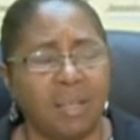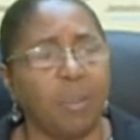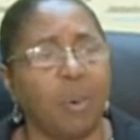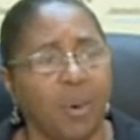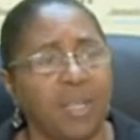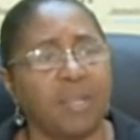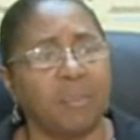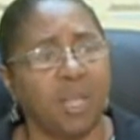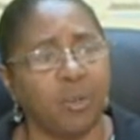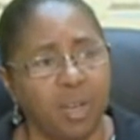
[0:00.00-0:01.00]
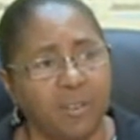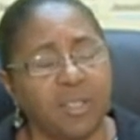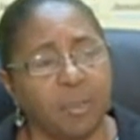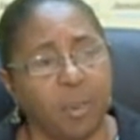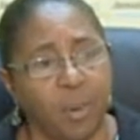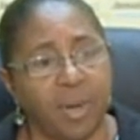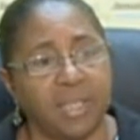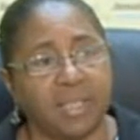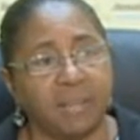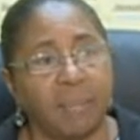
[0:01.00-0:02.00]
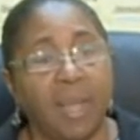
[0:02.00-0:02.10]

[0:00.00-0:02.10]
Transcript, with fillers: support, some degree of support